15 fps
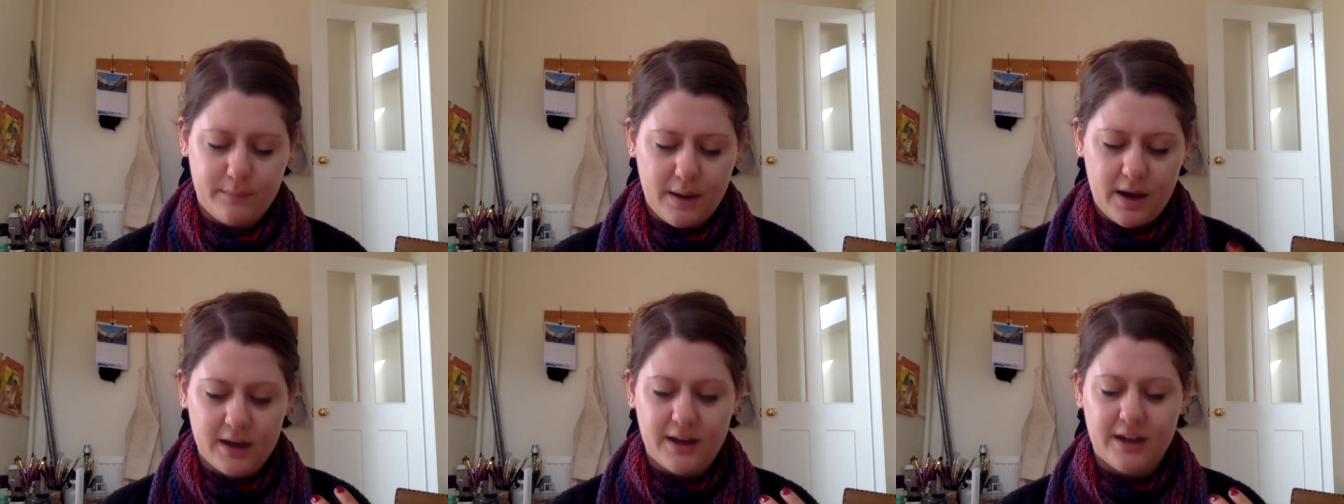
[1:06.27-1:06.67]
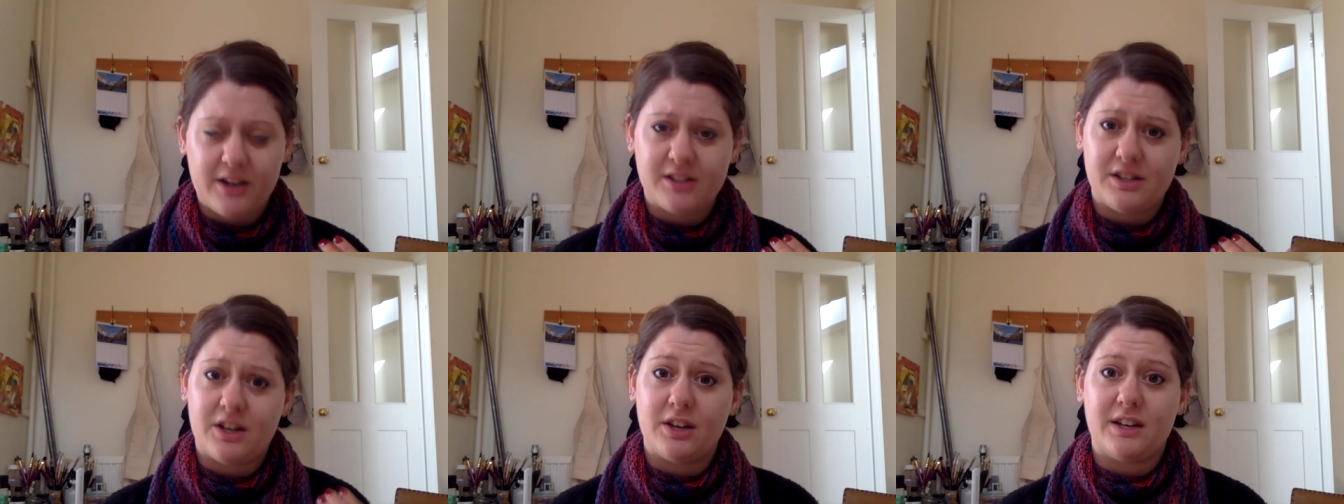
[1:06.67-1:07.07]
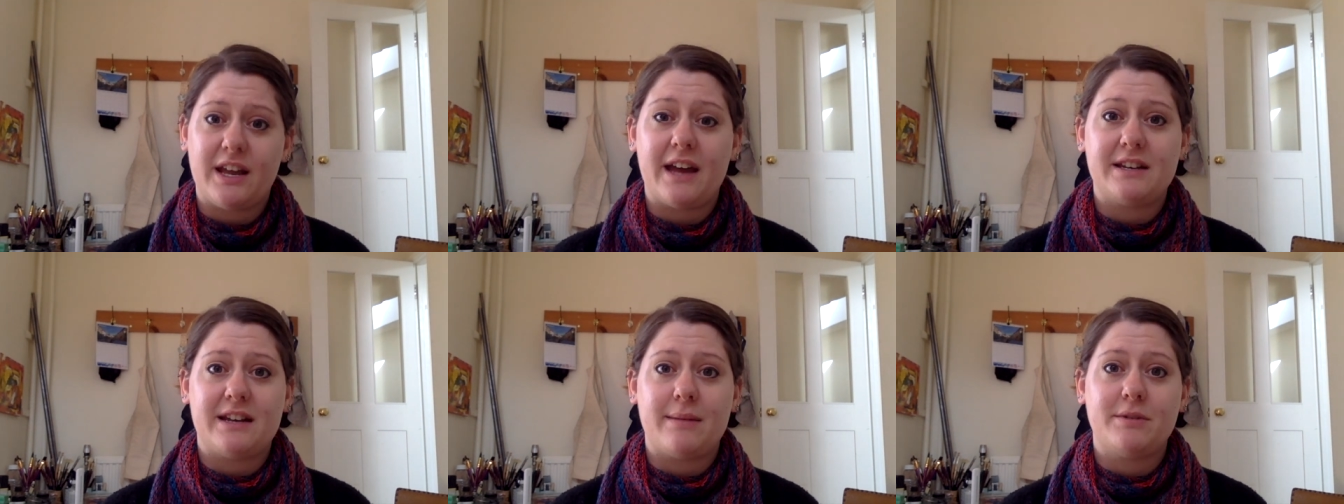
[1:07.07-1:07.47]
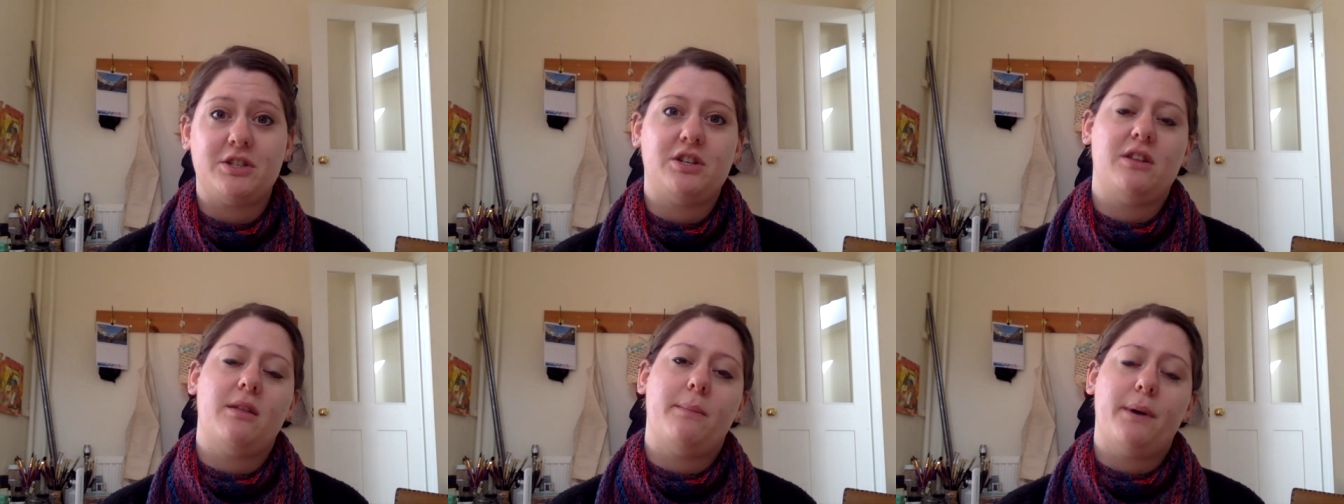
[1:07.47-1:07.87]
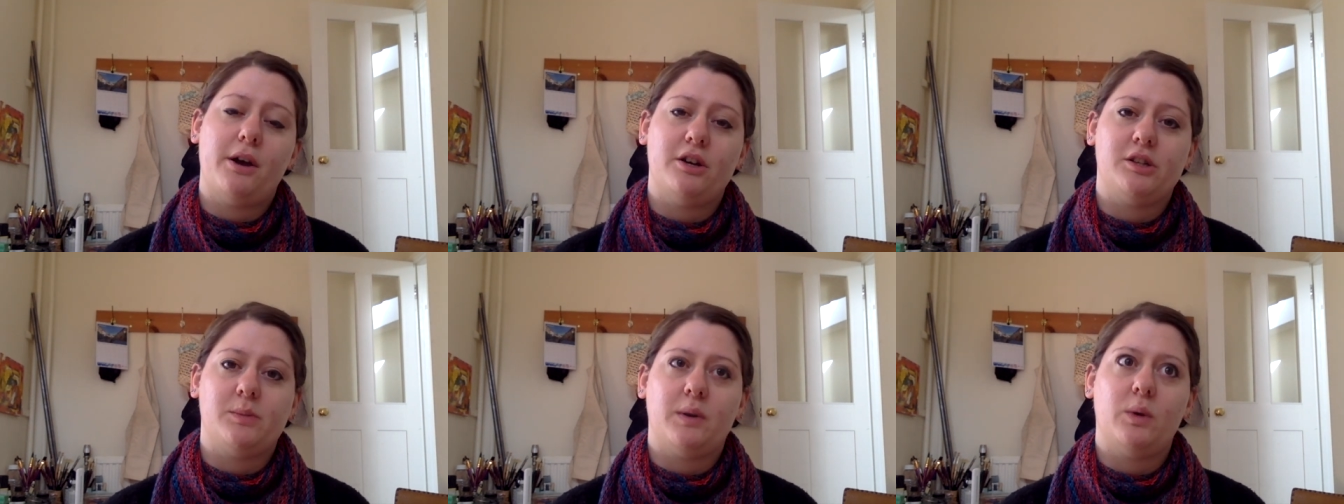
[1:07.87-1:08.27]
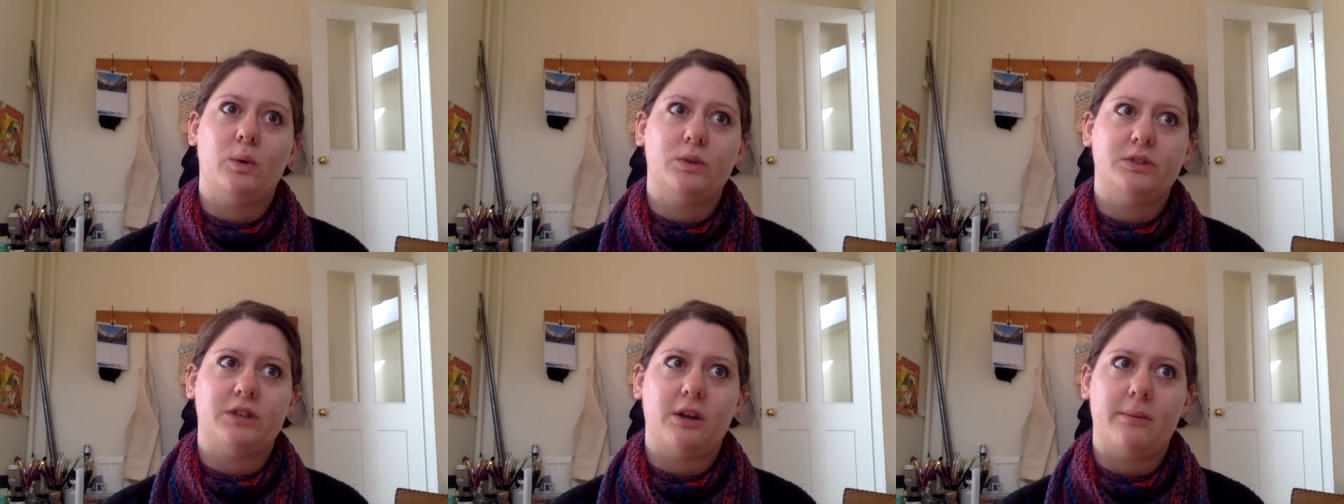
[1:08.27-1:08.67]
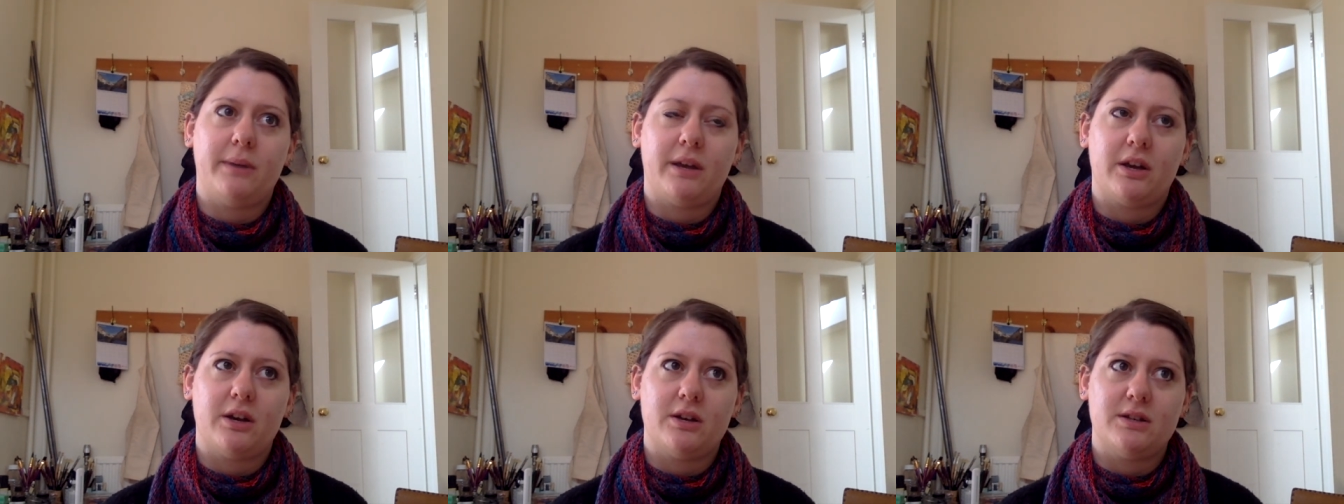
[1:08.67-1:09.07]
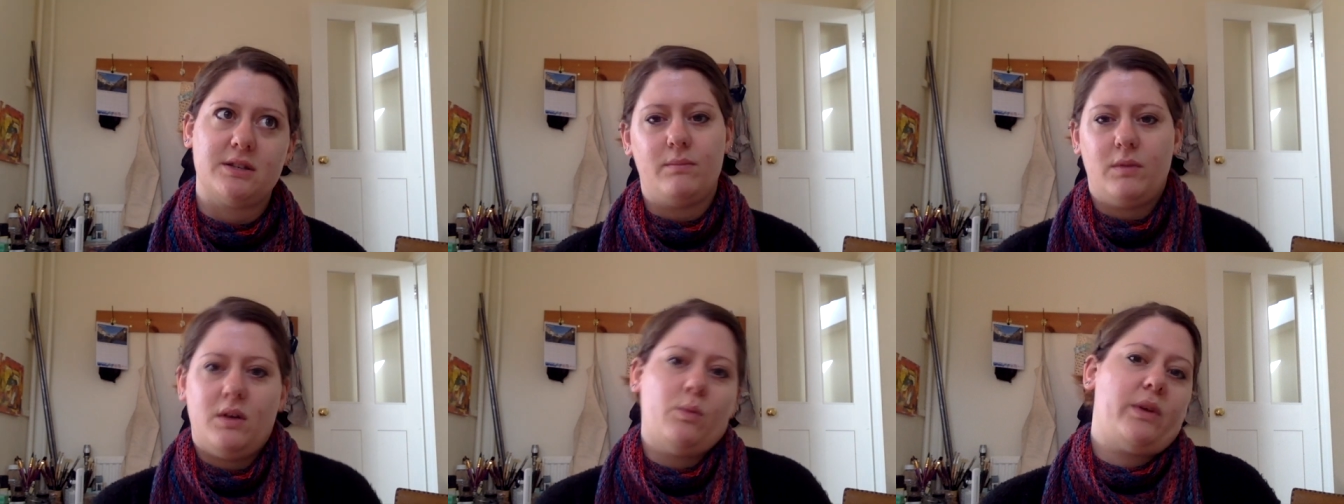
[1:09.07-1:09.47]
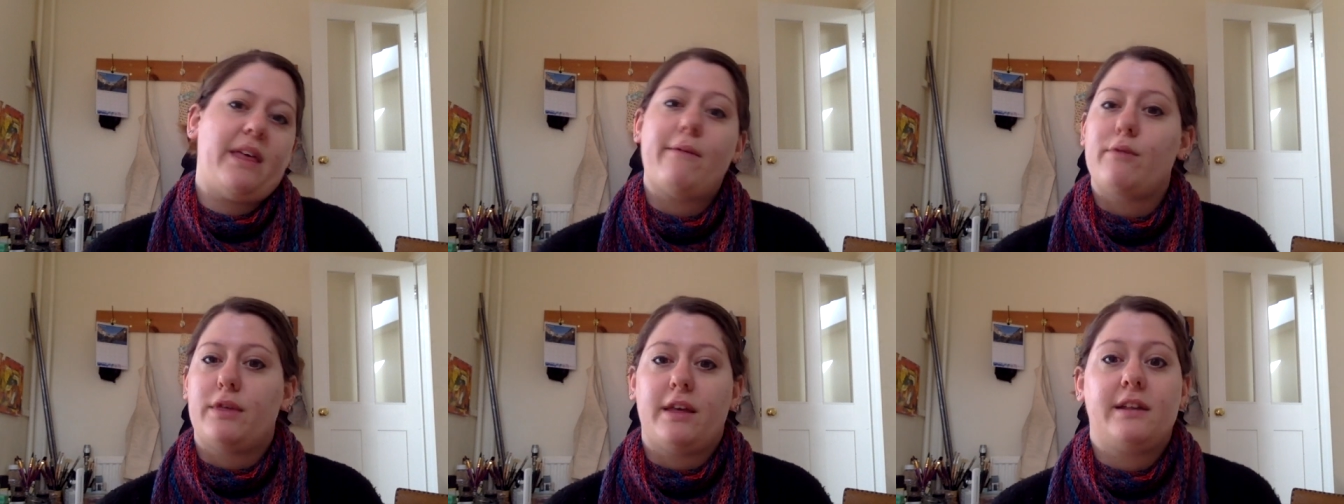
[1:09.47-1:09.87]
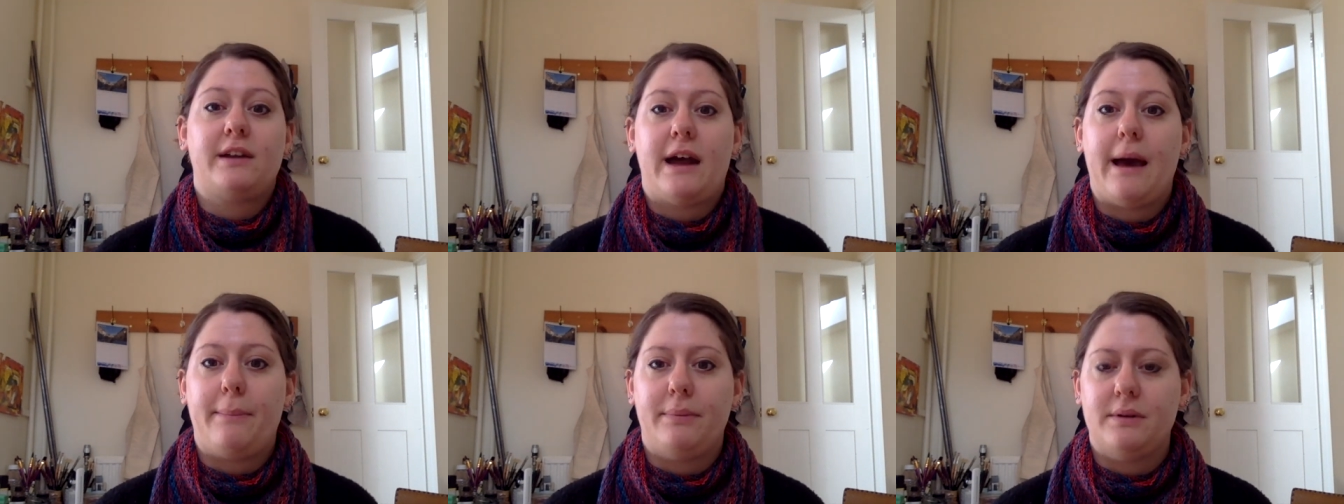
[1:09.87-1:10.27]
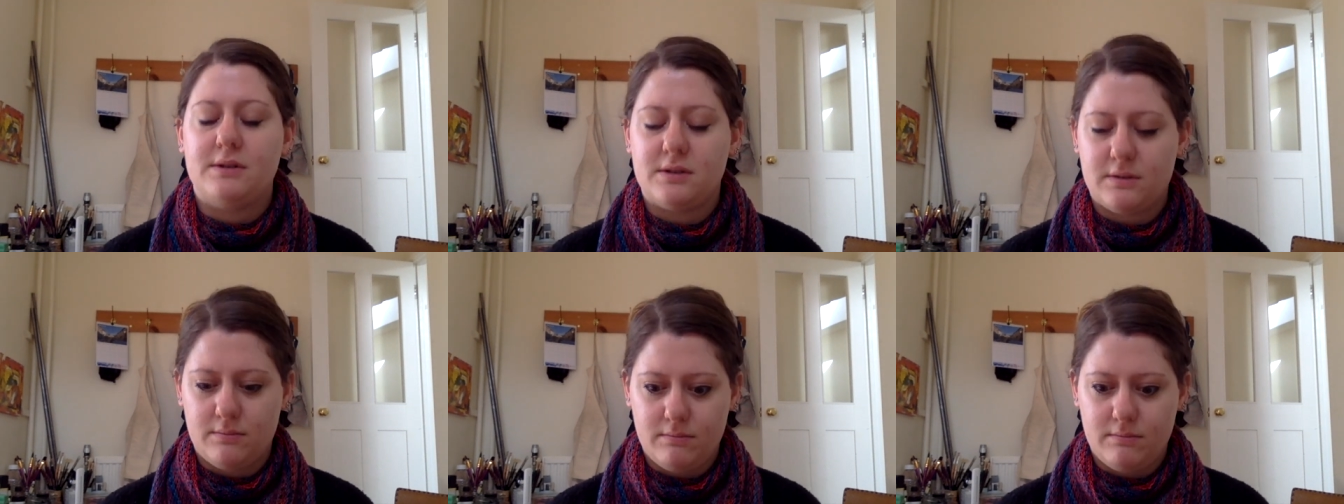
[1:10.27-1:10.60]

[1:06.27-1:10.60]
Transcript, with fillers: partly because it could get damaged in the post, but also because with everything that happened,